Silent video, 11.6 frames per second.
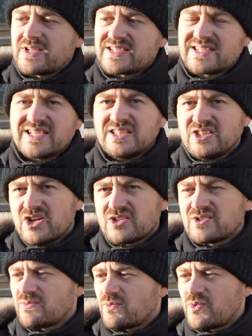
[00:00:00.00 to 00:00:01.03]
it's still
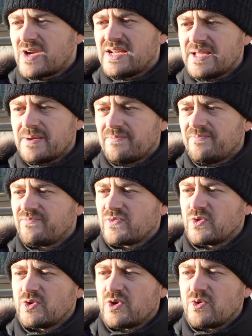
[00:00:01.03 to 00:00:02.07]
not really,
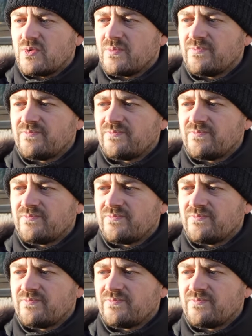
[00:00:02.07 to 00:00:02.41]
you know,